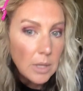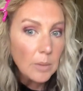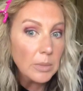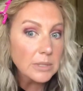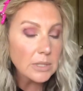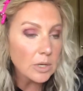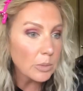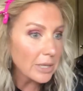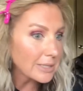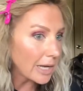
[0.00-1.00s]
it's gonna
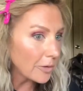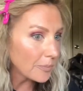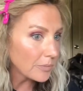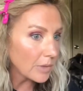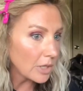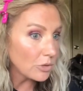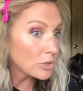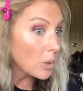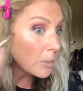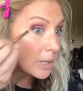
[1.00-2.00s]
blend out, and you
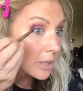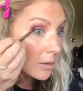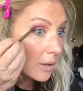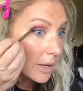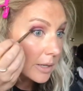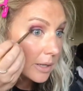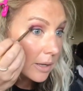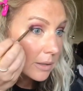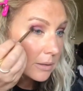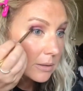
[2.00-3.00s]
don't need a lot again.